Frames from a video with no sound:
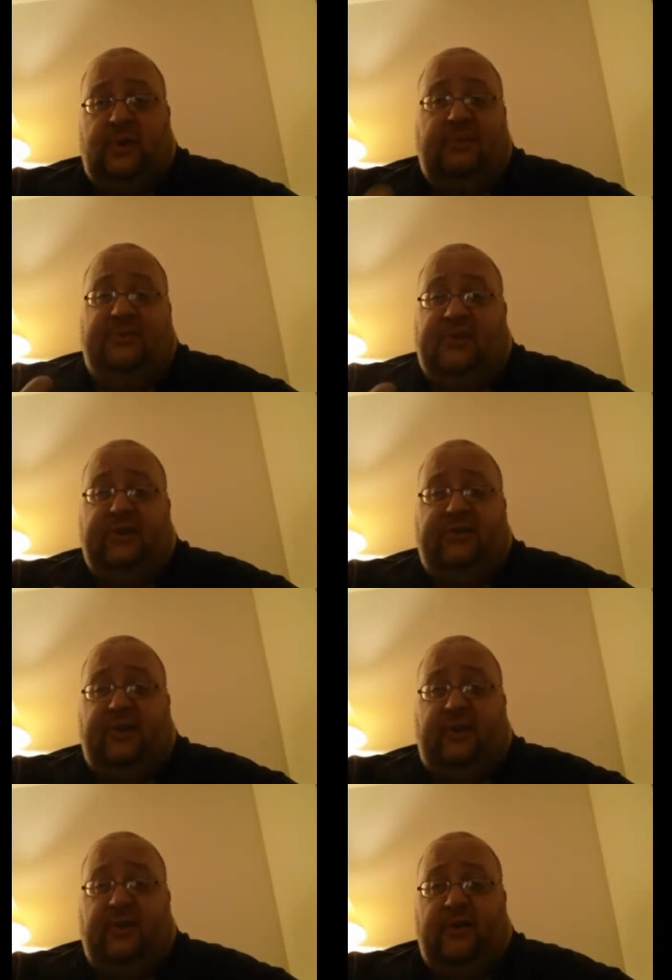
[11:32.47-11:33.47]
I mean,
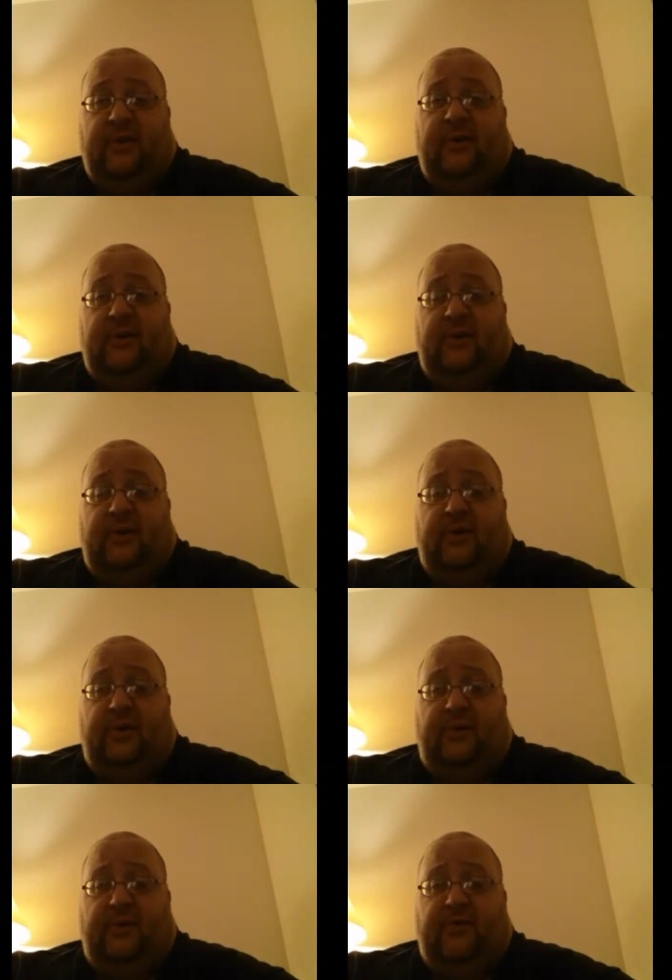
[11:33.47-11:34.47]
seriously, you,
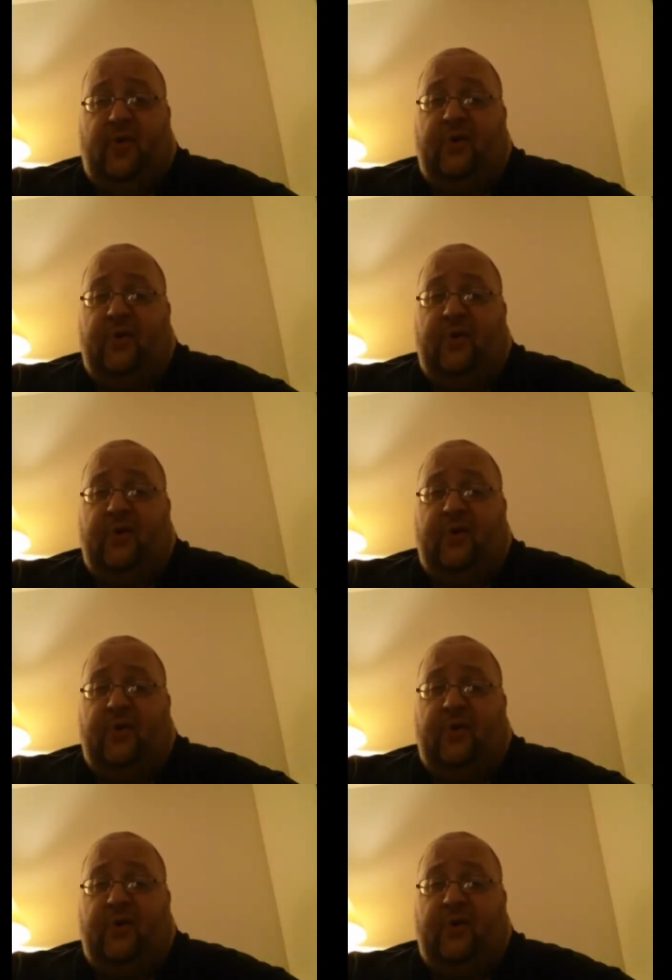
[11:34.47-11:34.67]
you've